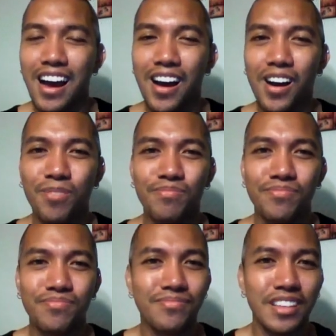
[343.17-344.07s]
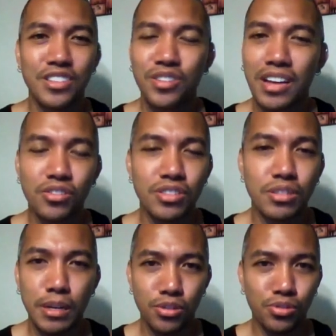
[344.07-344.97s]
You guys are
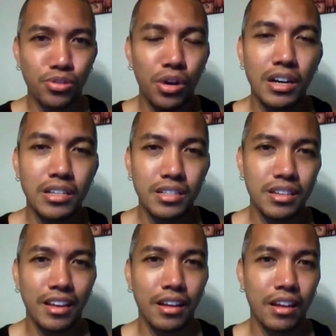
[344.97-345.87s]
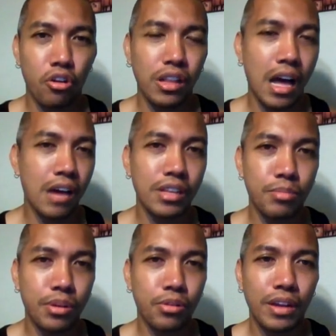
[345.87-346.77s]
special to us in our
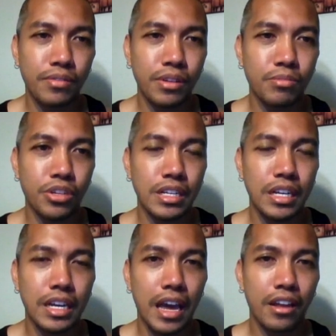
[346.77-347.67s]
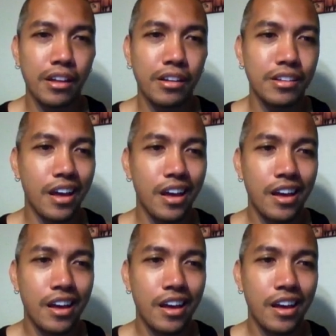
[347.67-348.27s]
OutLateButGreat community, and